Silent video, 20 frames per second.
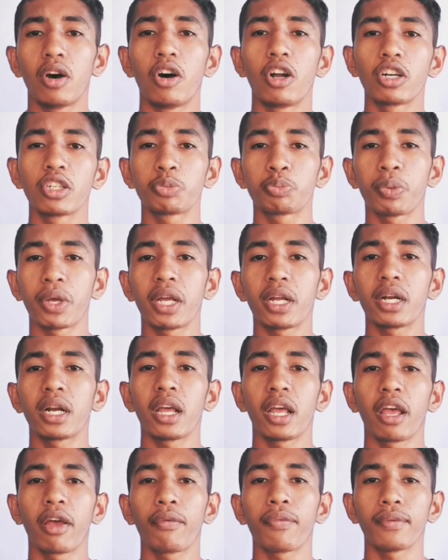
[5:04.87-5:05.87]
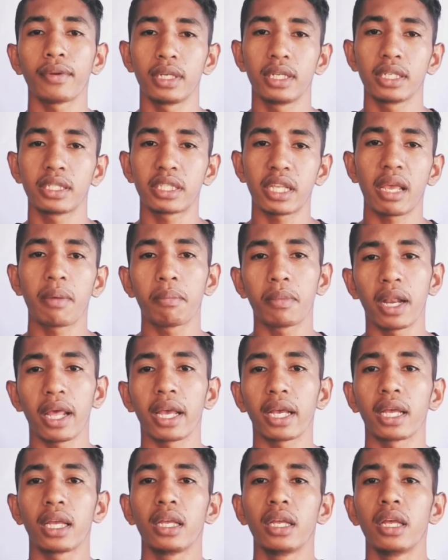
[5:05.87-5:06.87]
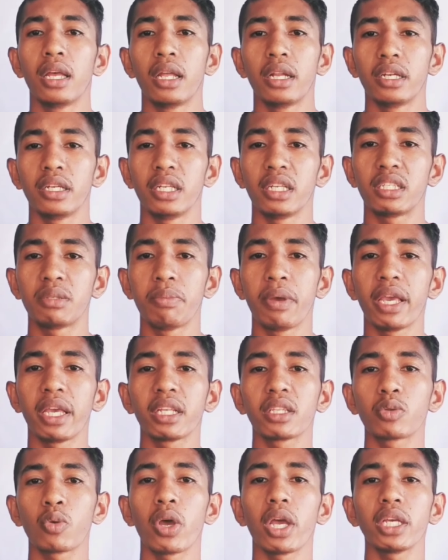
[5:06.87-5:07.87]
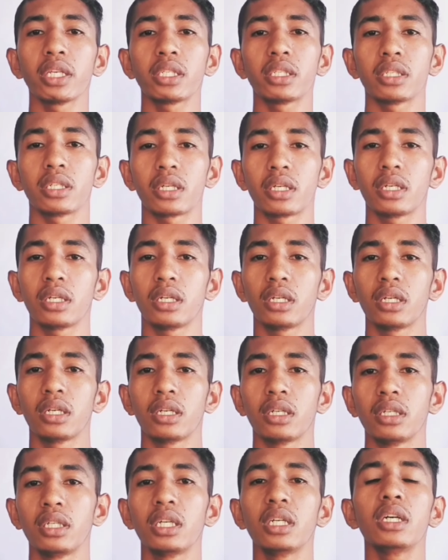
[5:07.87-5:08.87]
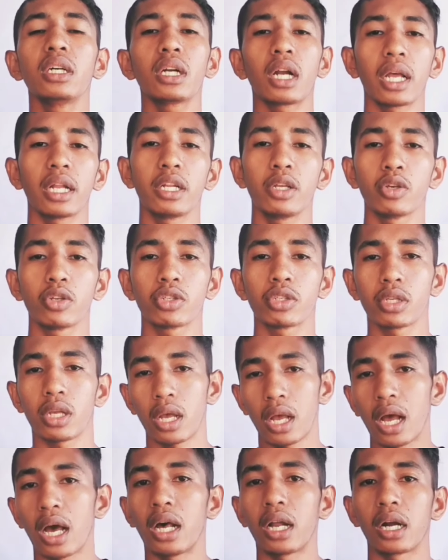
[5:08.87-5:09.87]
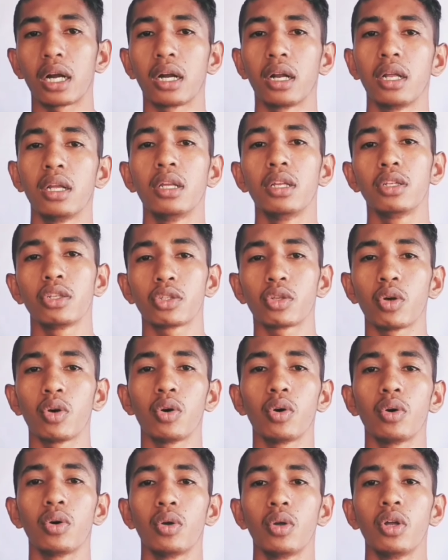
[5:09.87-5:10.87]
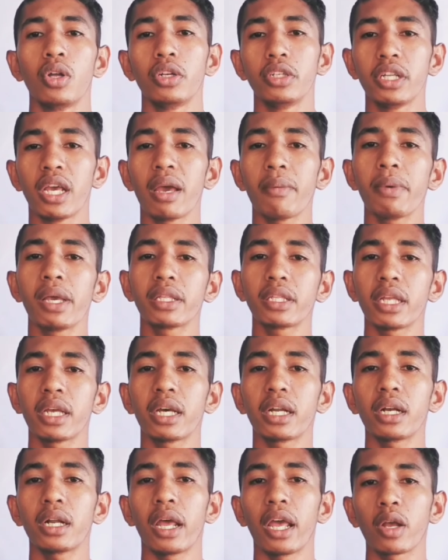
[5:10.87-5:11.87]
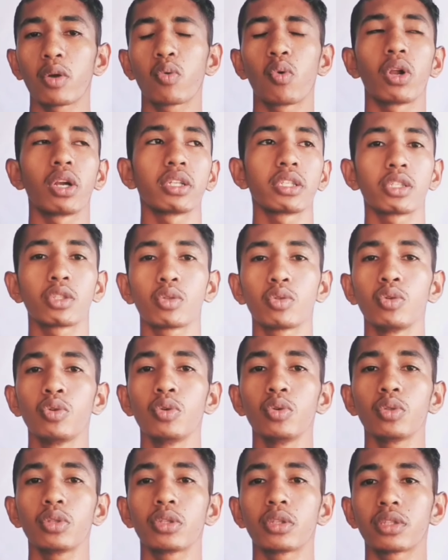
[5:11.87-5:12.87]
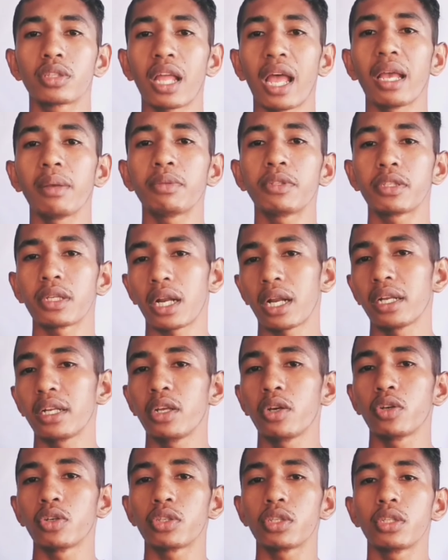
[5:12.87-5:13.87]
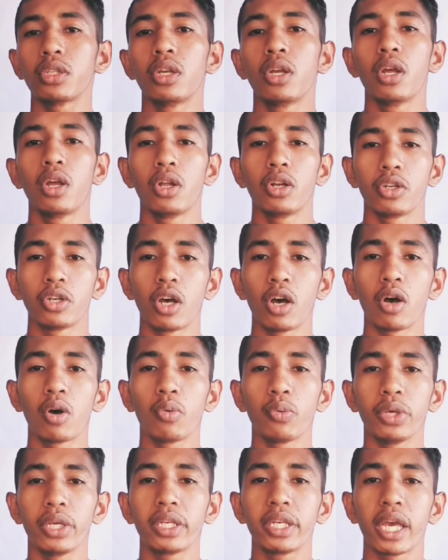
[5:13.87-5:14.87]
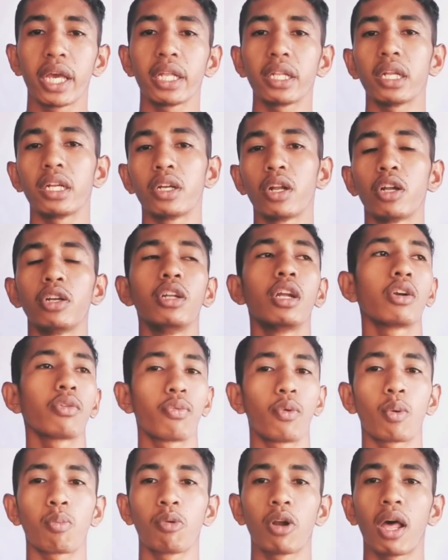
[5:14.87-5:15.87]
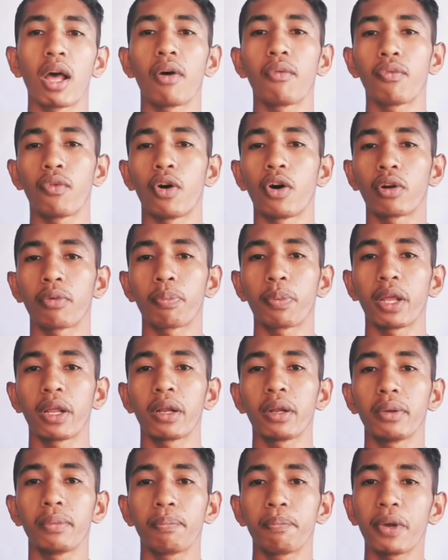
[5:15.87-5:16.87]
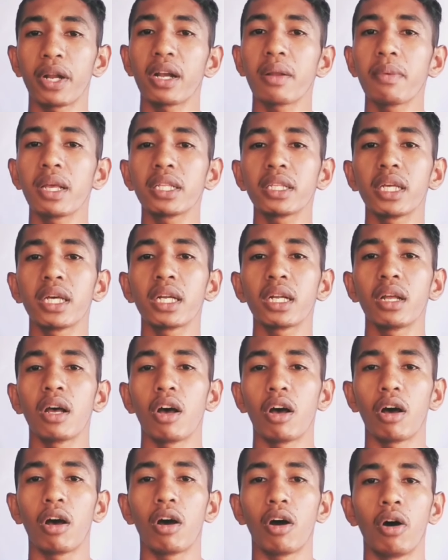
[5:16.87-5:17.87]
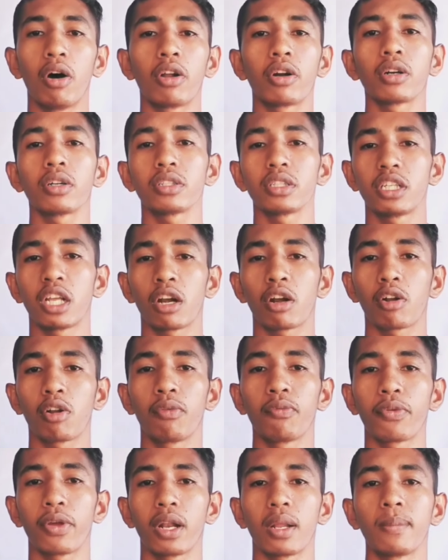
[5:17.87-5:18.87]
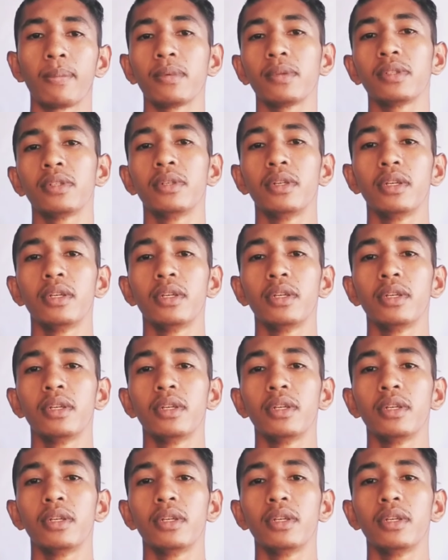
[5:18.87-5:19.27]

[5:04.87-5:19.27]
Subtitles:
or sphere have the same length, this being twice the radius r. So diameter equals 2 times radius Now we get another formula for perimeter or circumference